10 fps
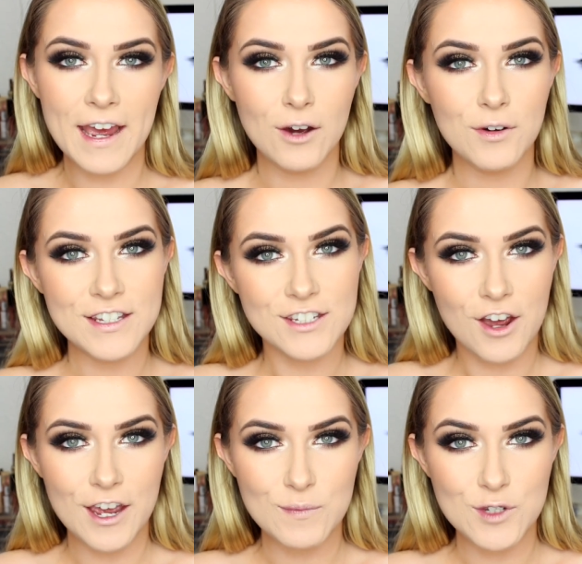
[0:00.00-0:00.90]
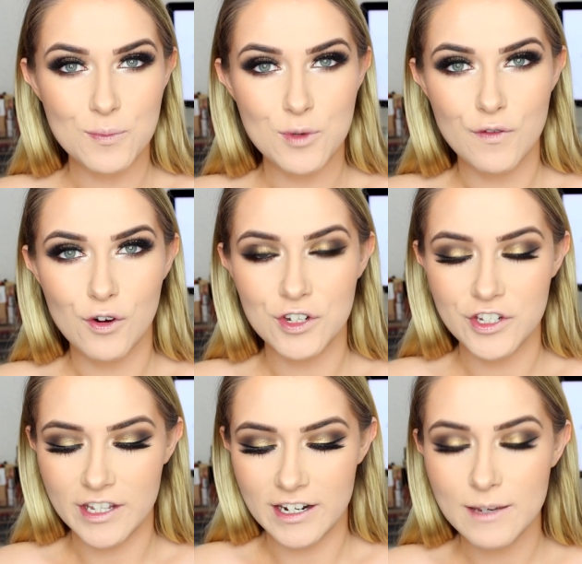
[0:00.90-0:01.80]
now it's time to move on
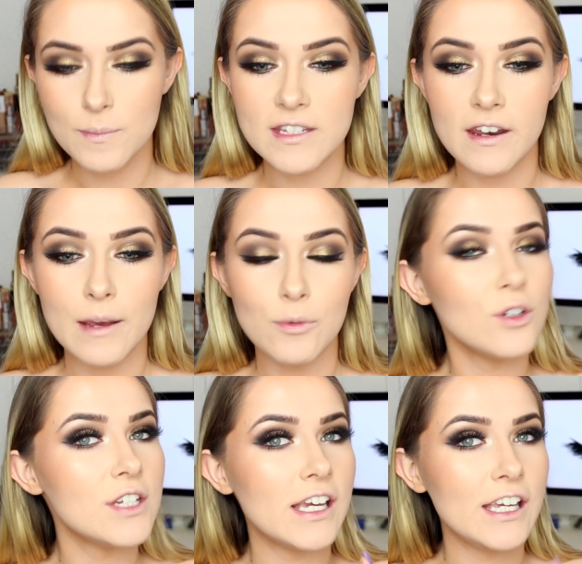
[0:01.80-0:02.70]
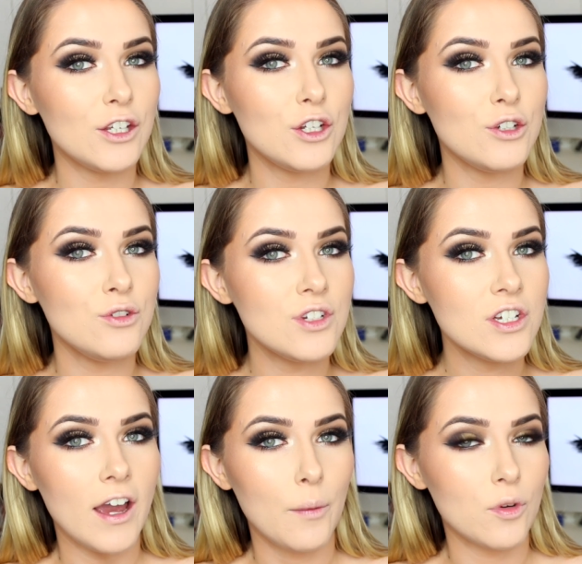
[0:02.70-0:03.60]
to the lips and I'm not taking a nude,
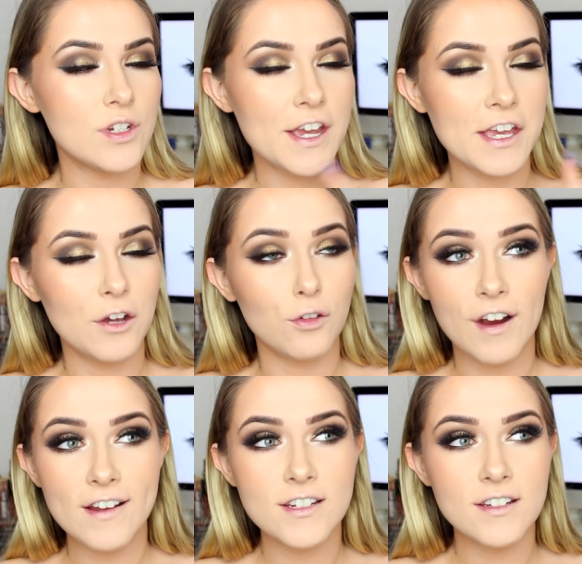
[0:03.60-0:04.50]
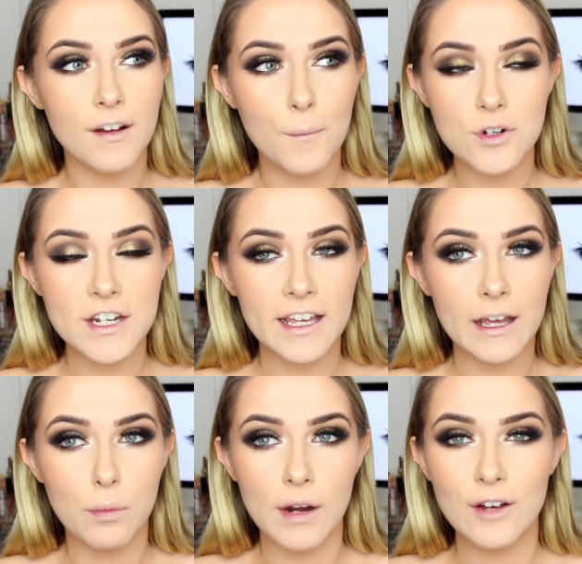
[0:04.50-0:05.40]
I'm not taking a red, I'm not taking
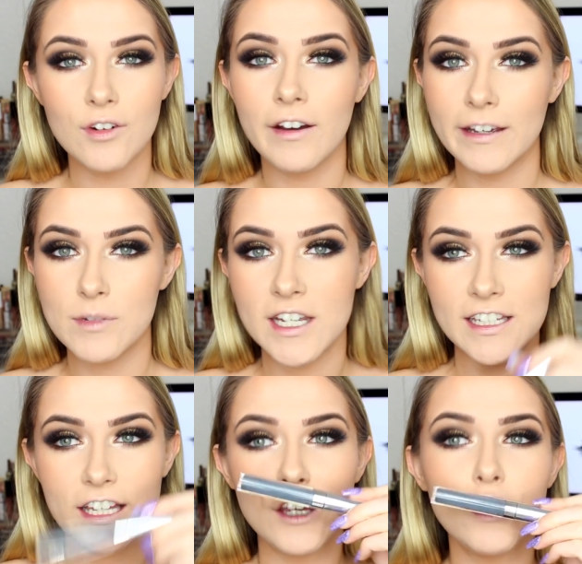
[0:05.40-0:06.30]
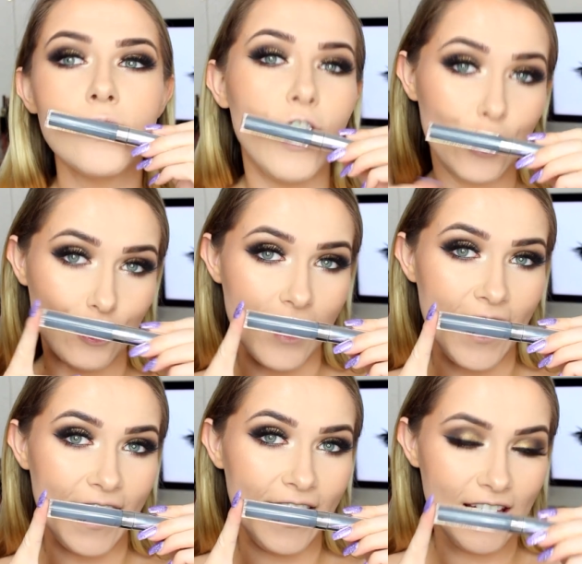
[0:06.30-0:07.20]
a brown, I'm taking a
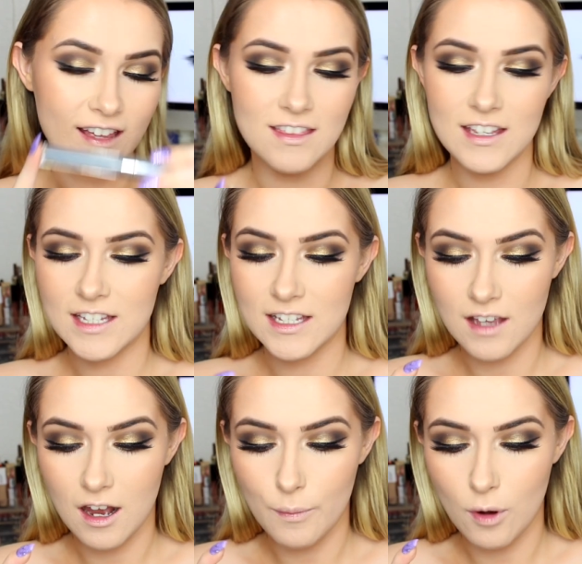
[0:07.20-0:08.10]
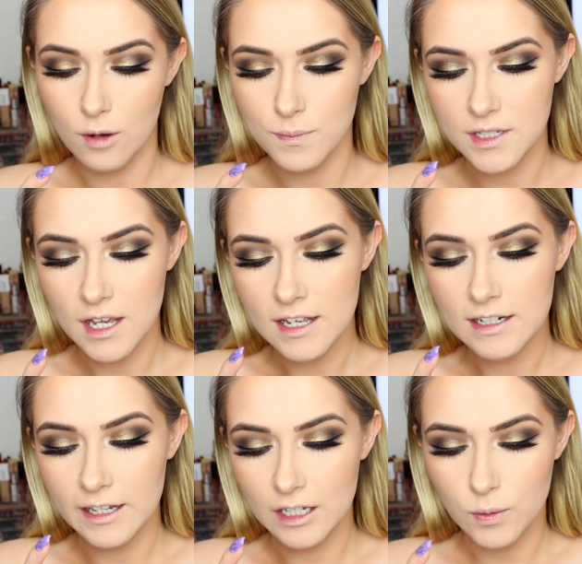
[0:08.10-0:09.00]
grey. This is Colourpop's
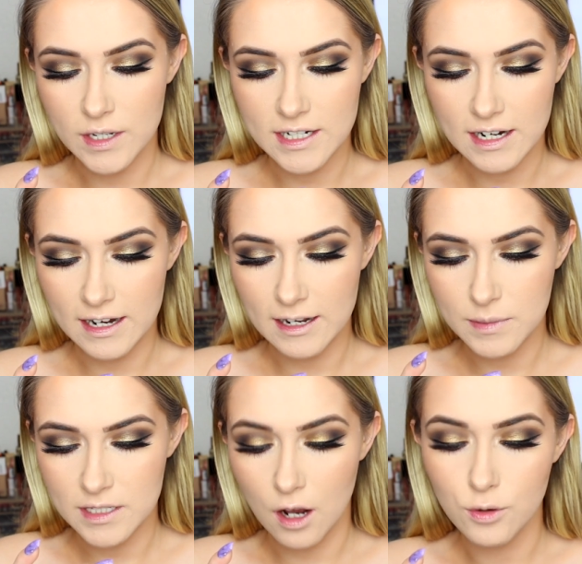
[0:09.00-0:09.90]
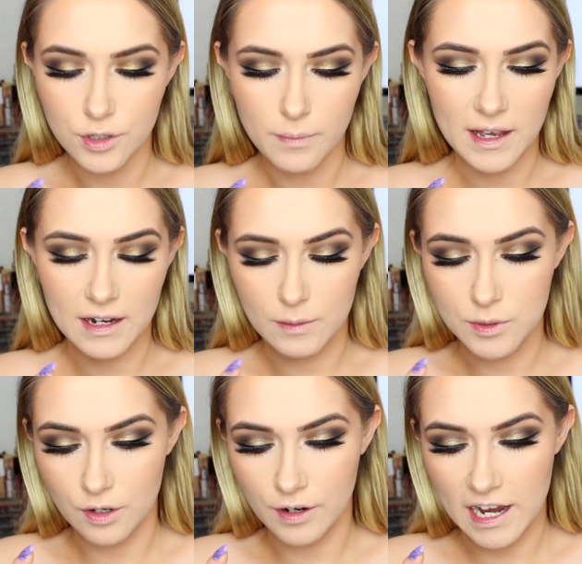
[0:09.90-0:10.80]
Liquid Lips, Ultra Matte Lip,
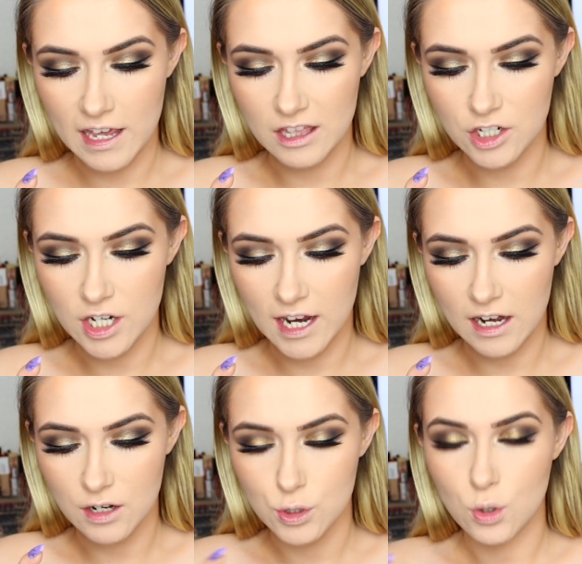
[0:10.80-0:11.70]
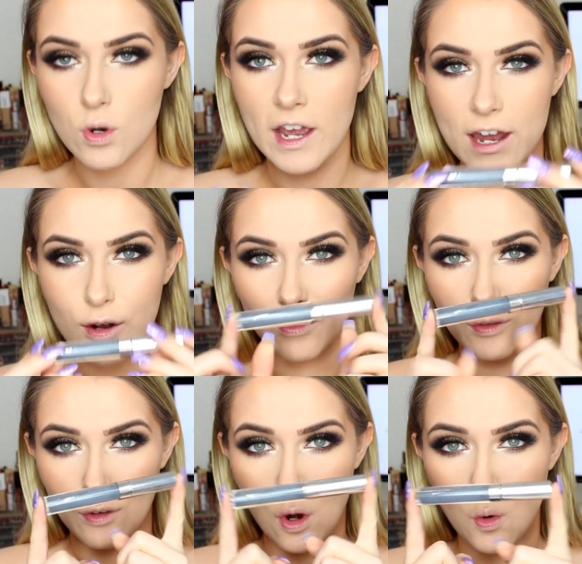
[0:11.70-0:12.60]
sorry, in the shade Chalk and
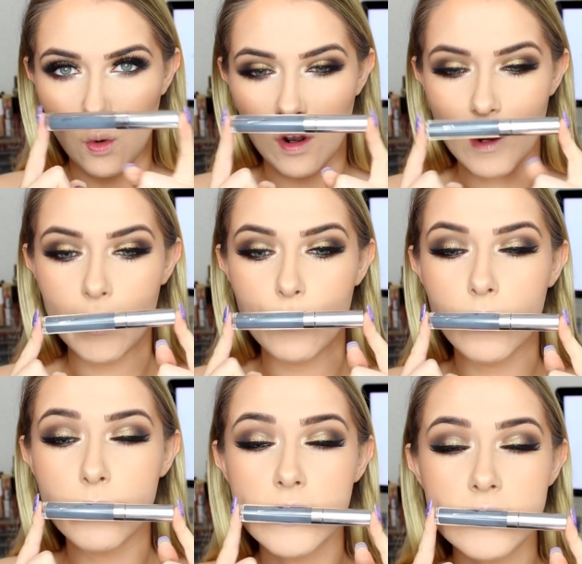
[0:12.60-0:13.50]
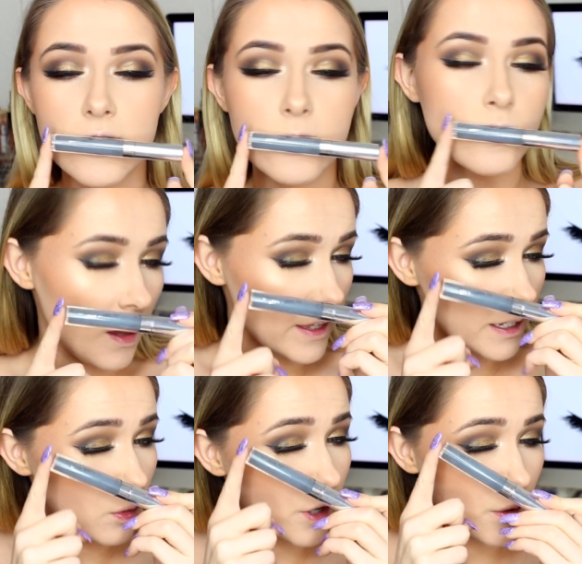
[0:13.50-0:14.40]
Roll. I'm going to pop this on. I think
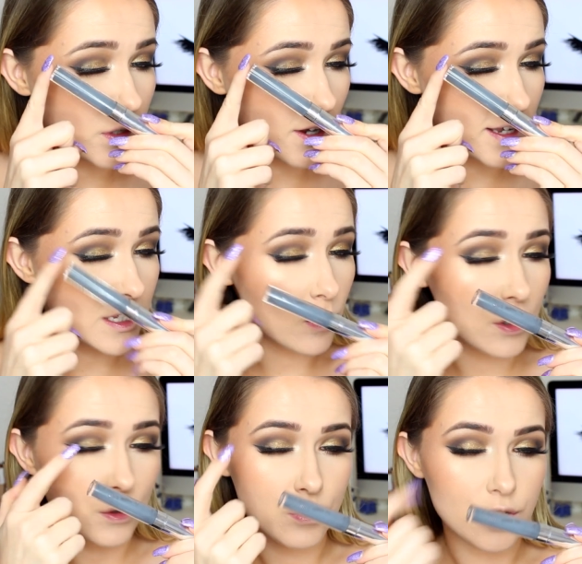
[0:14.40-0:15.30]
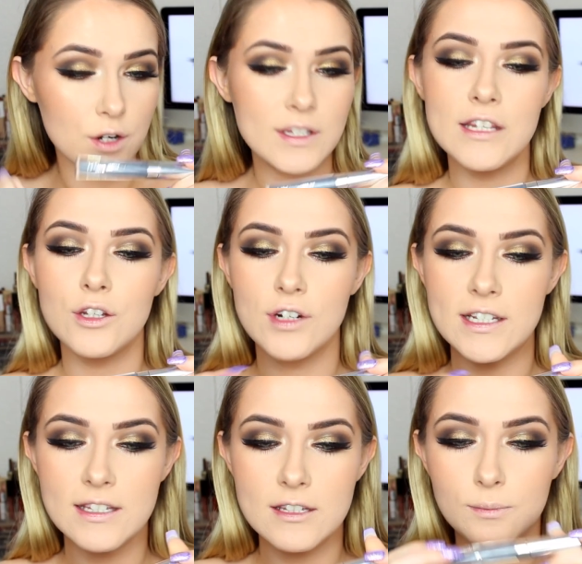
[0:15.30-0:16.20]
it will go nicely with the cool tones in the
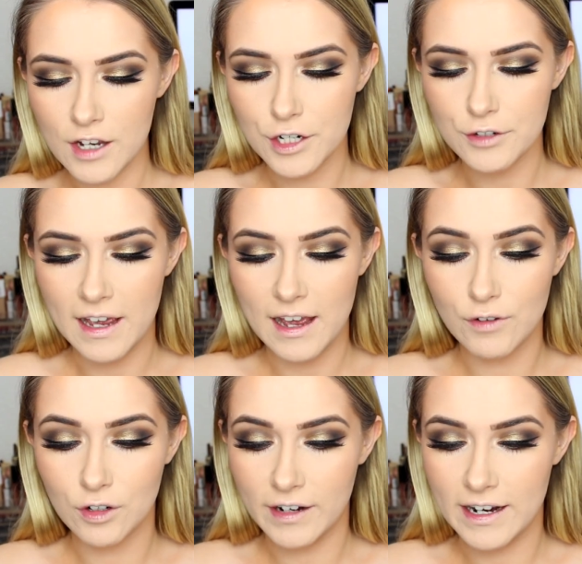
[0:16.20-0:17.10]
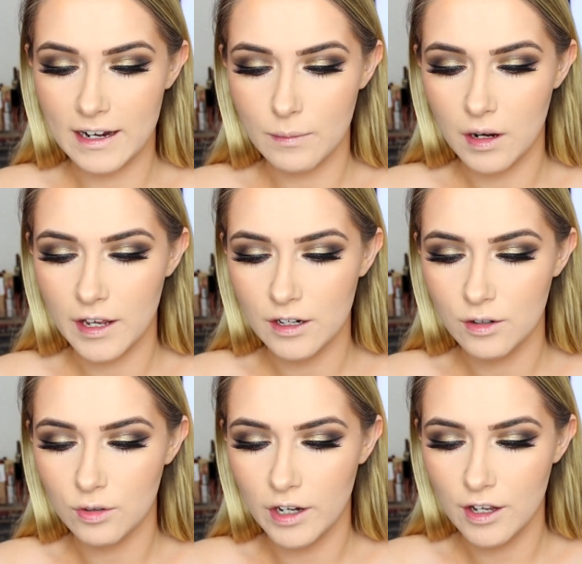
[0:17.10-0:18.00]
crease. I don't have a grey lip liner
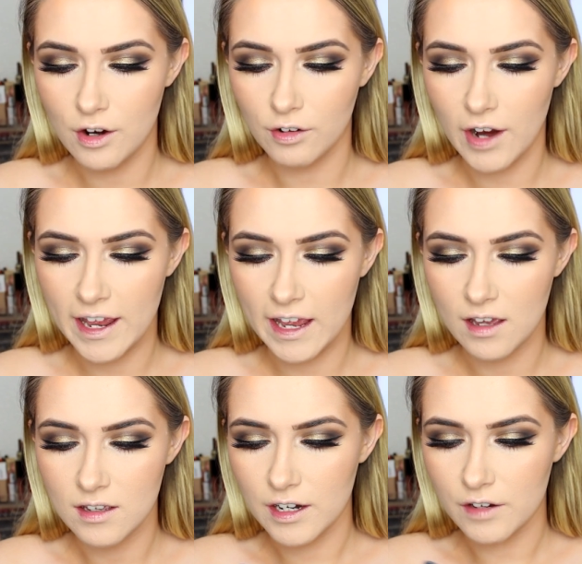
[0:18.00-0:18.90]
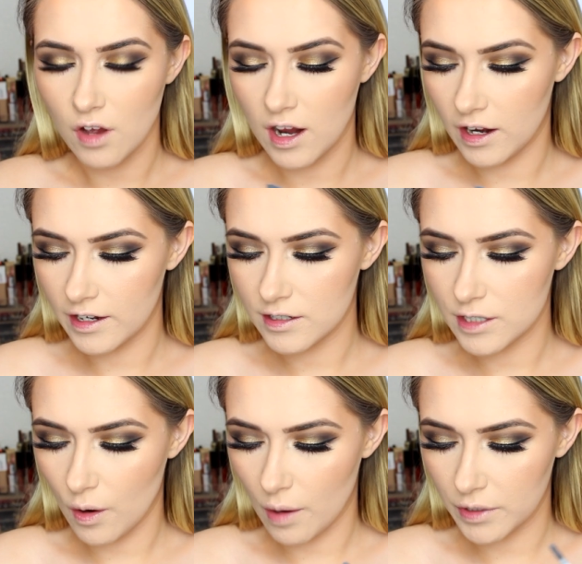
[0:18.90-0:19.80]
or like a grey kind of eyeliner,
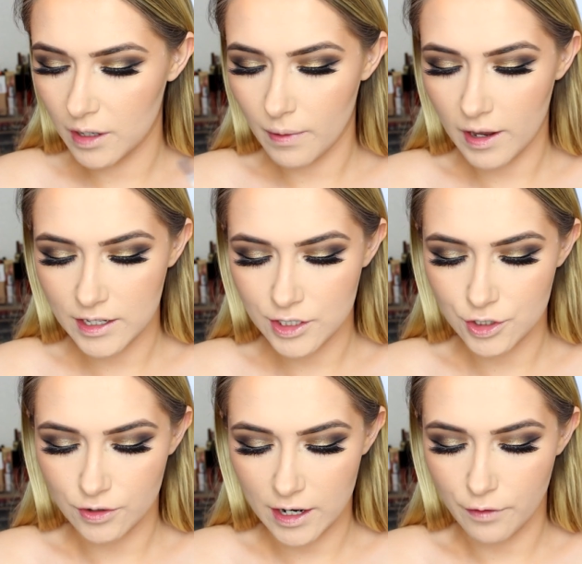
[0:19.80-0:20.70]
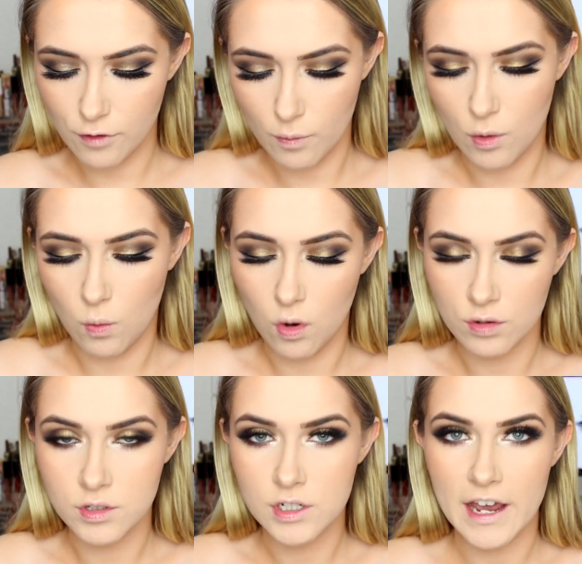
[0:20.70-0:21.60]
so I'm going to apply it straight from the
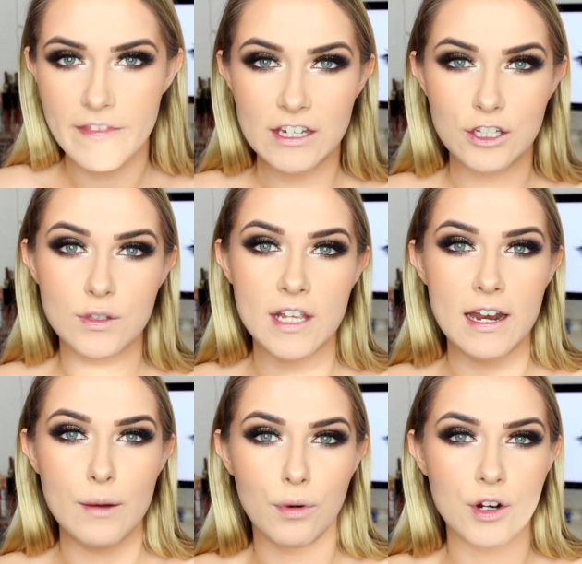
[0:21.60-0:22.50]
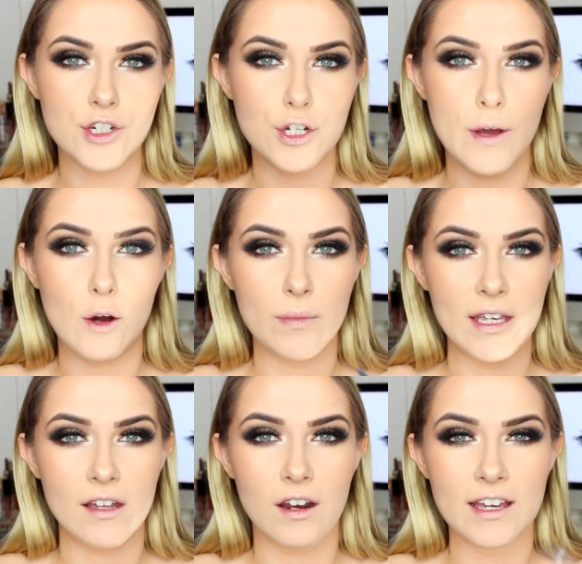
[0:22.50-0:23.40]
wand and then use a lip brush to help
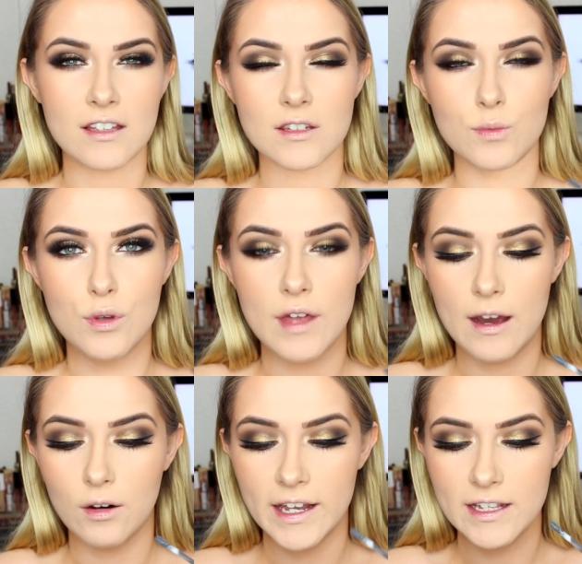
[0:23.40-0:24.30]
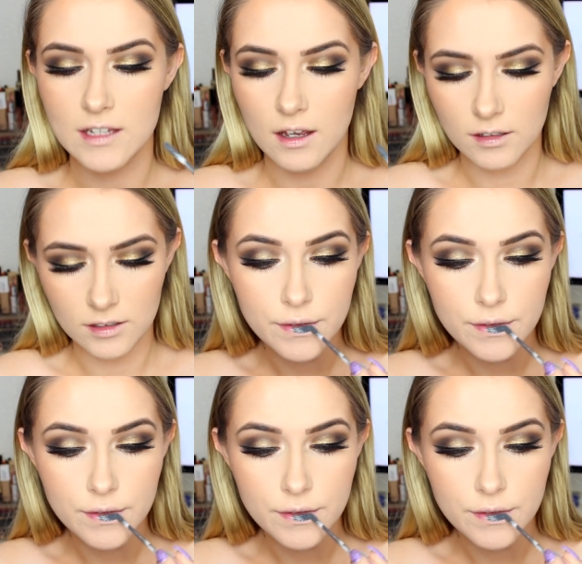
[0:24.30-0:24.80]
me like smooth it out later.